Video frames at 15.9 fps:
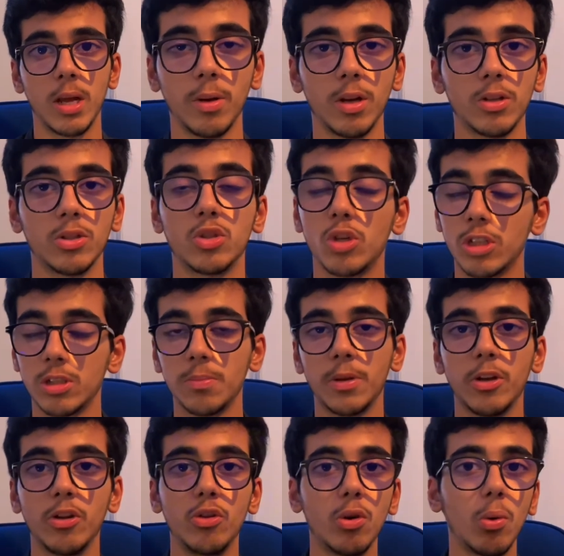because trust me,
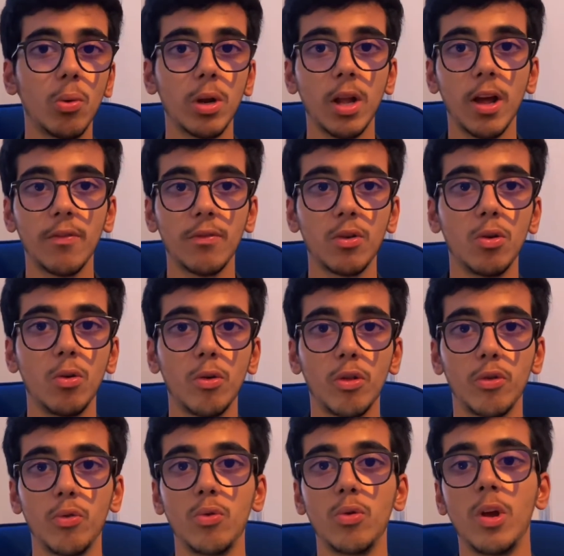you don't want to have to go
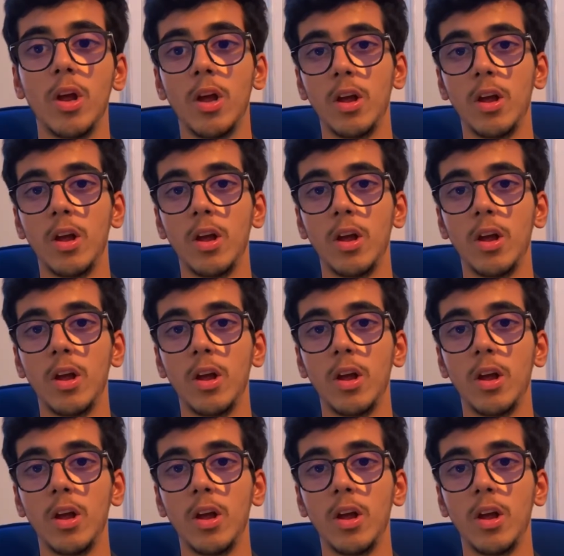through